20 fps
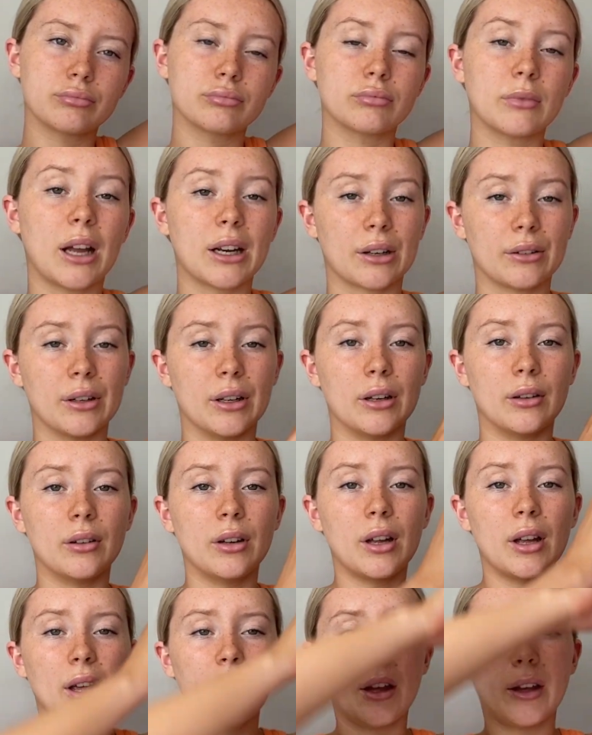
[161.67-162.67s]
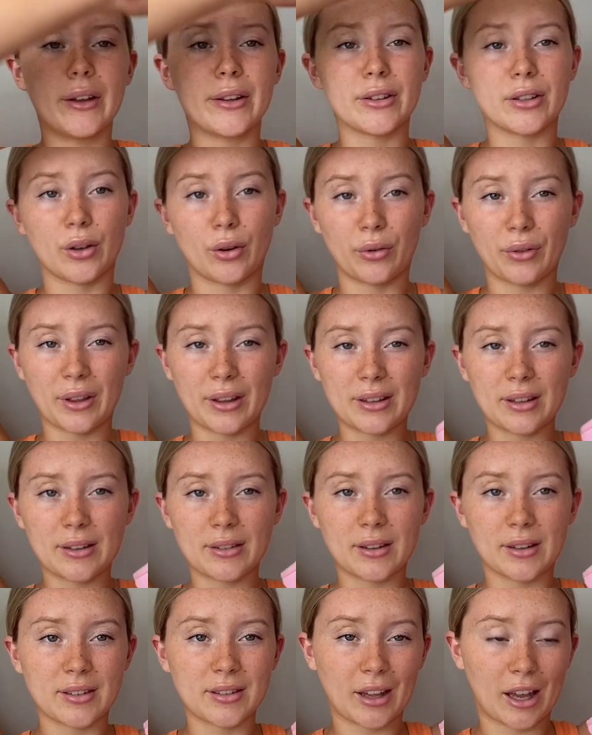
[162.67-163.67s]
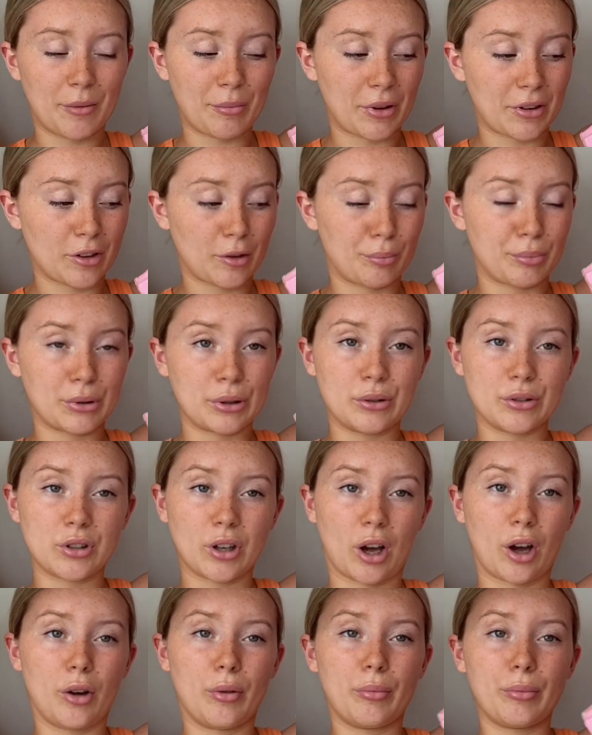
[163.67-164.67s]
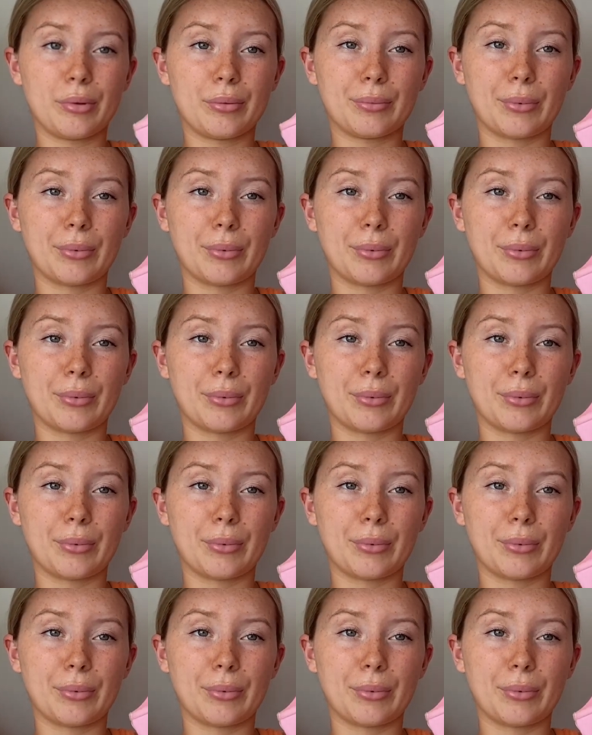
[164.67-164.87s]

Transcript: I don't know. So this is the same as the blue top,